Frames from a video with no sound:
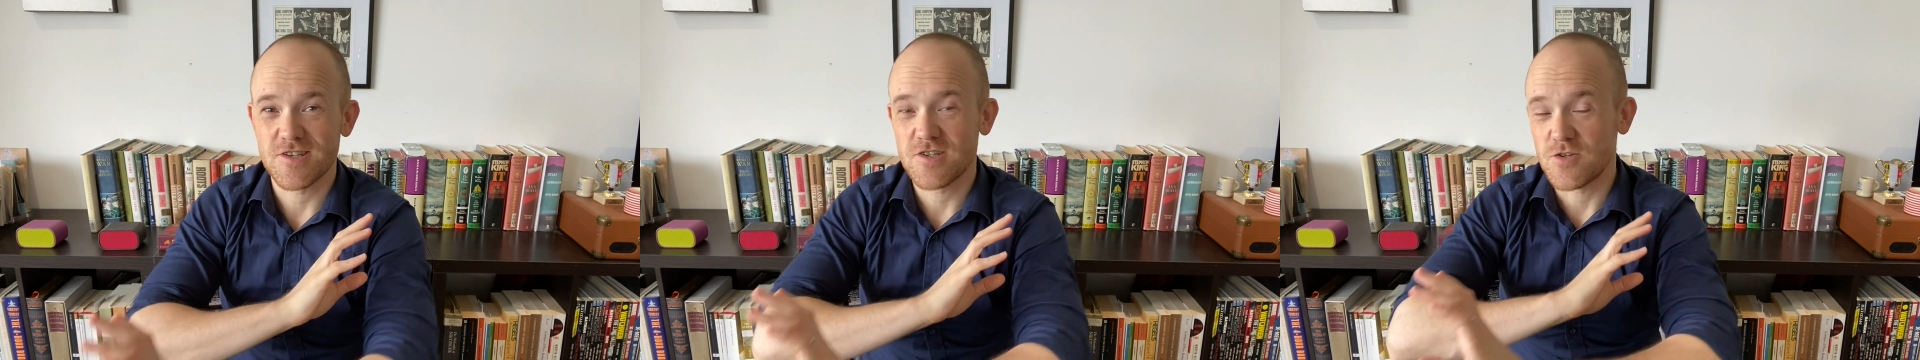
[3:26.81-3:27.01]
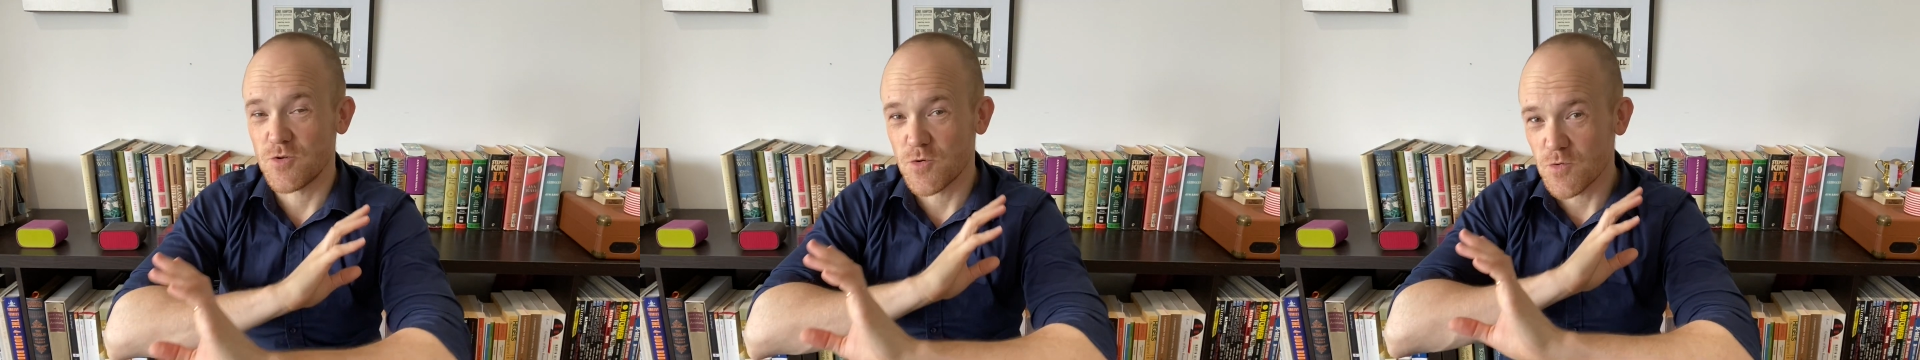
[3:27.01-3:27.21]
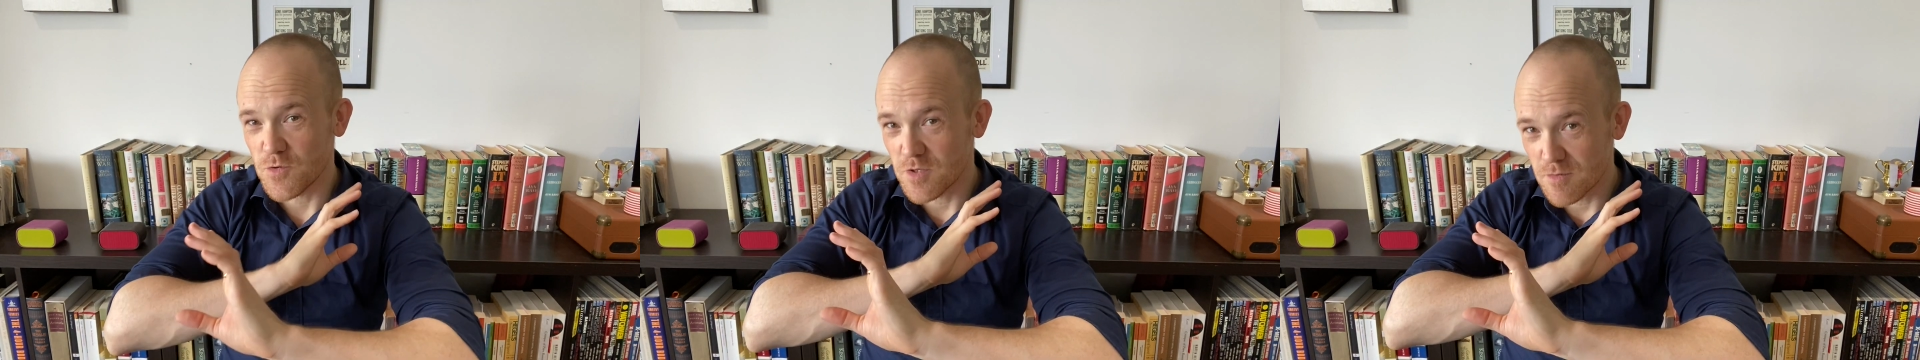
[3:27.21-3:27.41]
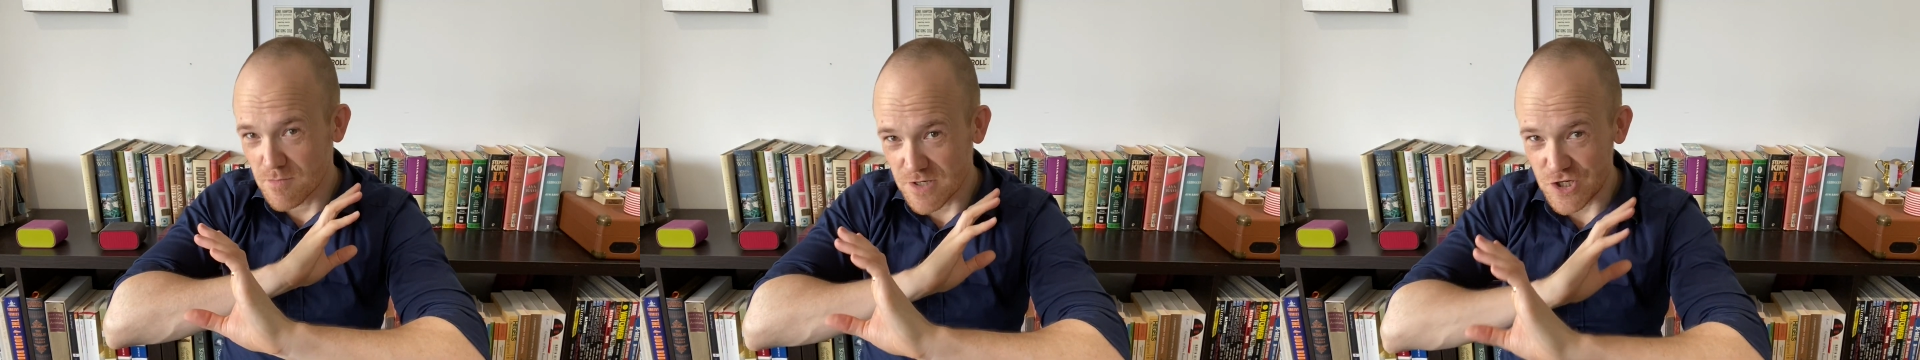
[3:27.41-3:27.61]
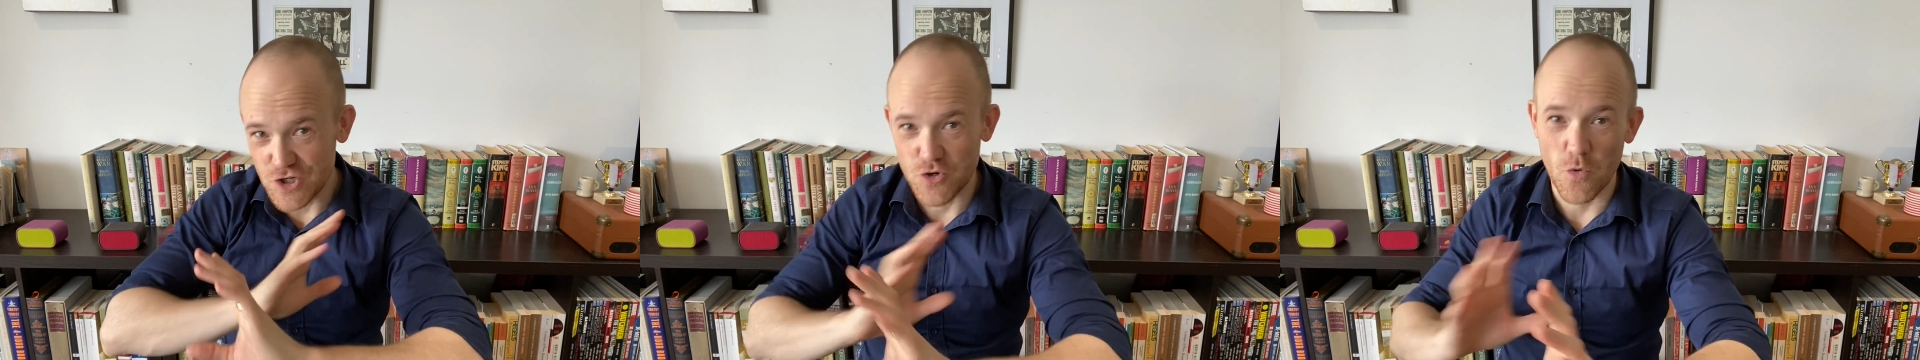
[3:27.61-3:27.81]
to the
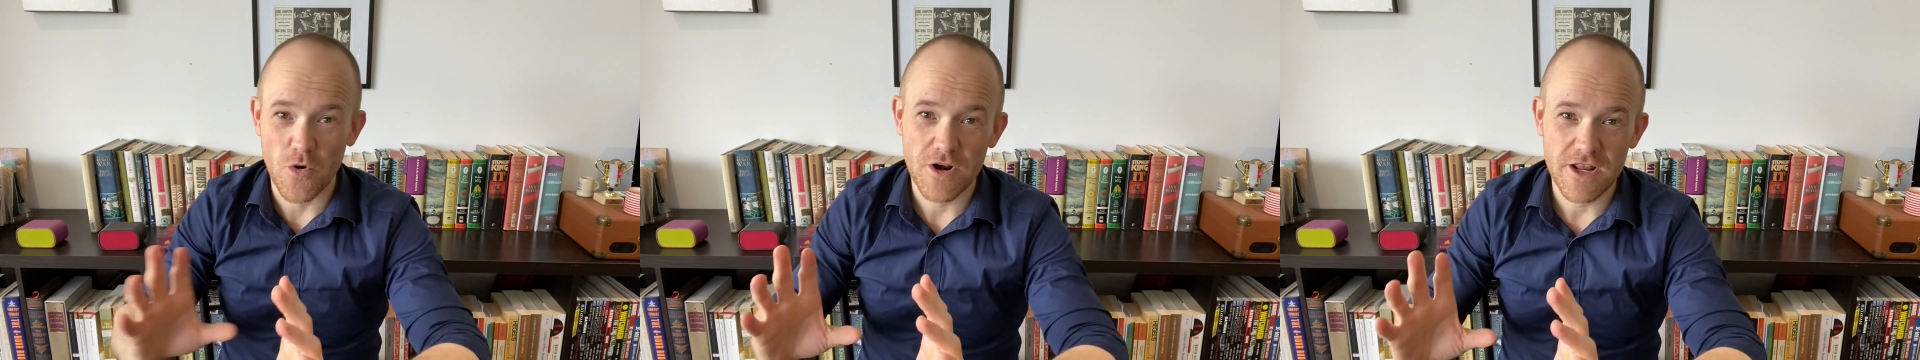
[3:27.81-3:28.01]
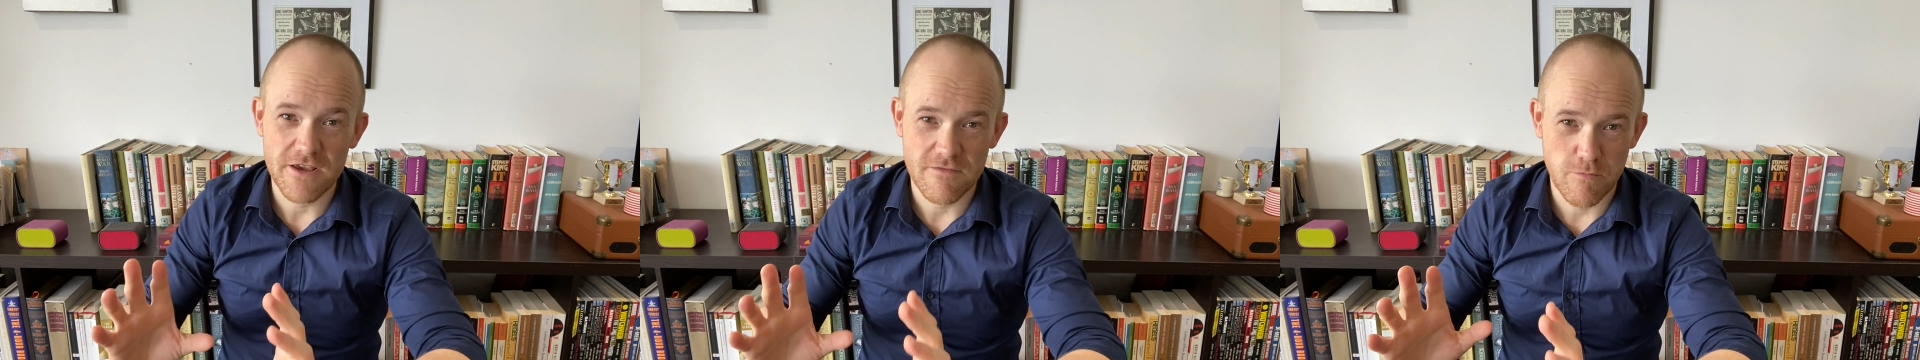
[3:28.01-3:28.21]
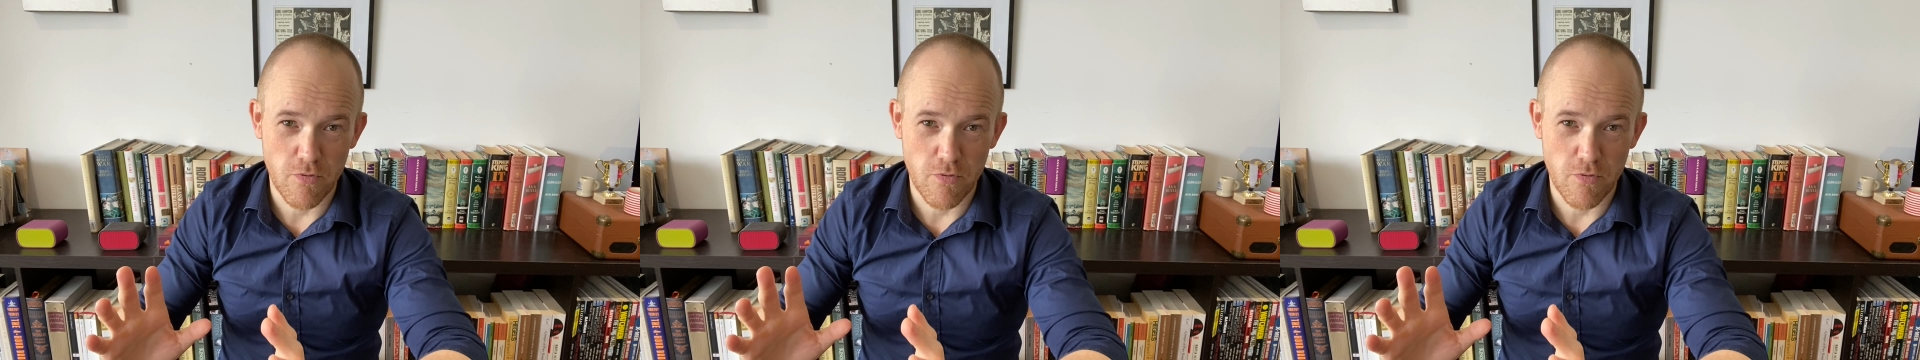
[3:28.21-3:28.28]
majority of